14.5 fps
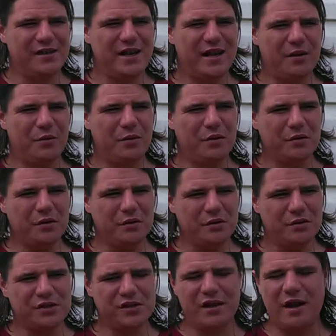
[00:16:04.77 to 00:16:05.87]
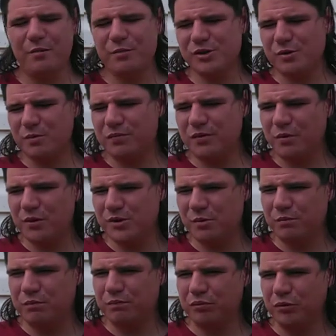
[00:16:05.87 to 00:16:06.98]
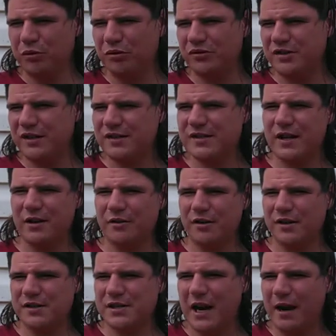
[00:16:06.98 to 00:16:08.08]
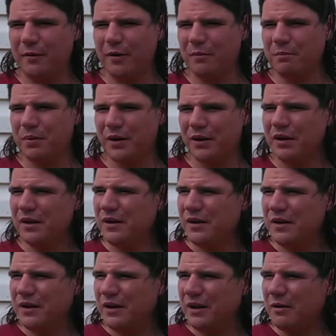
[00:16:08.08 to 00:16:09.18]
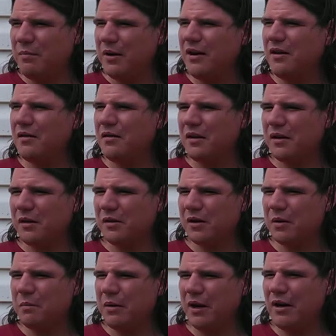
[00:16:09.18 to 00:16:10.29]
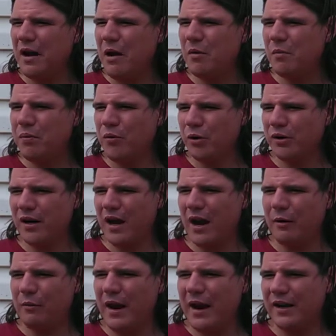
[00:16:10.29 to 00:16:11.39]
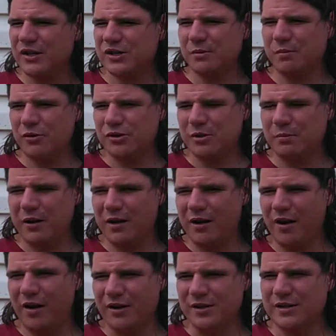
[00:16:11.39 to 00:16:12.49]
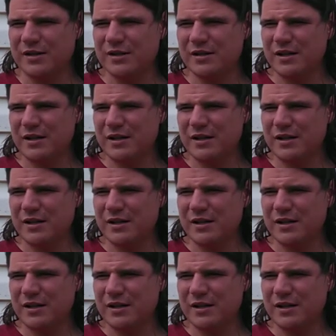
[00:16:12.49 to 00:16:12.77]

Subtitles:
Yeah, Saddam was a brutal dictator and a tyrant, but compare how important Iraq is supposed to be to us